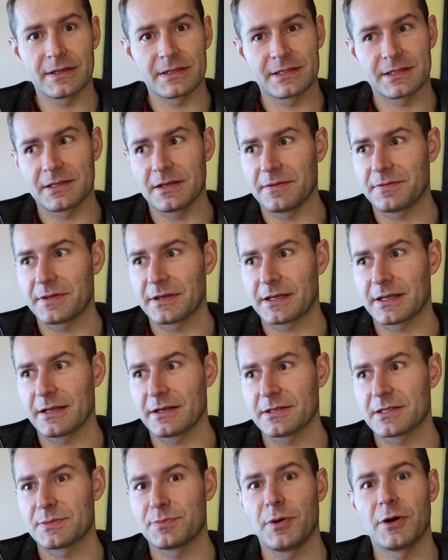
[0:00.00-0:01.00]
the stuff that
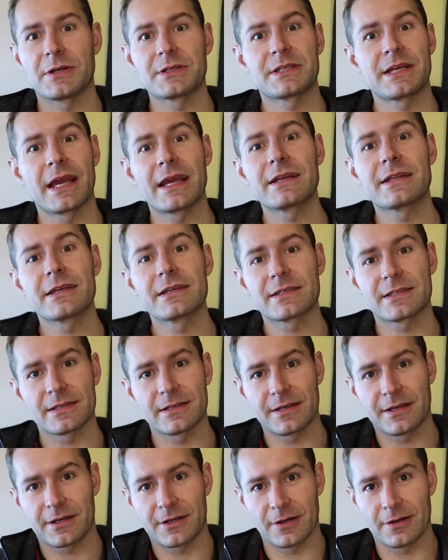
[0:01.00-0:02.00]
kind of
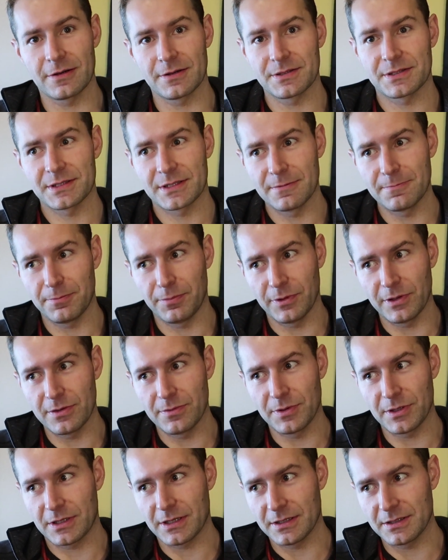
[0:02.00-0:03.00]
spontaneously occurs simply
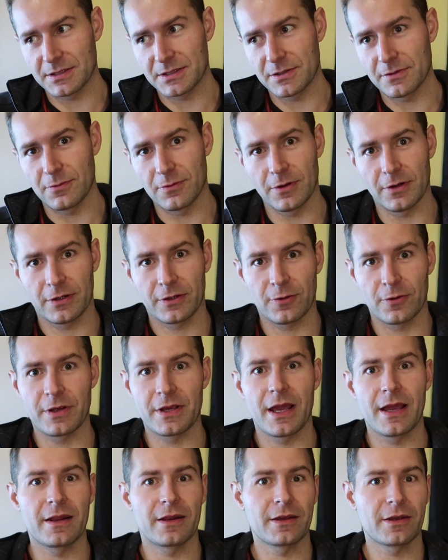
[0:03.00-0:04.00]
because you were
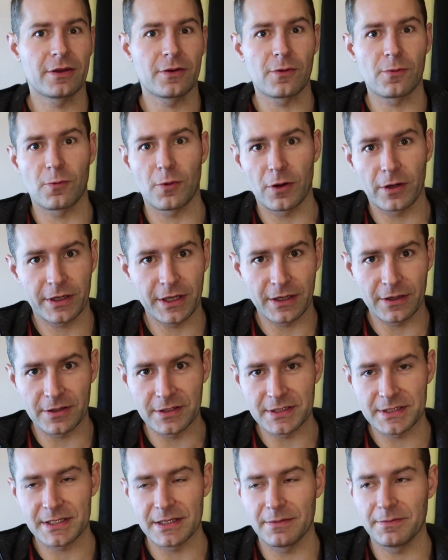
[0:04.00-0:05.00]
creating or working
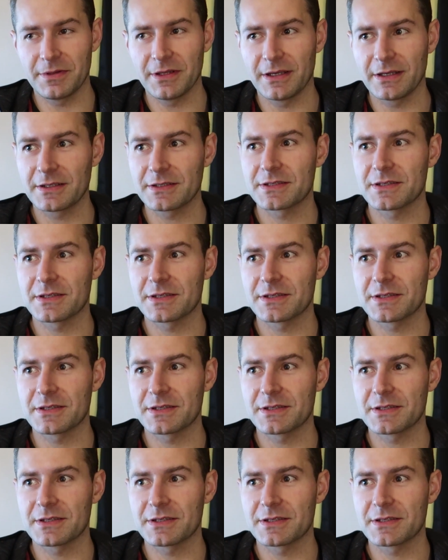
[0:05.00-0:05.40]
on something.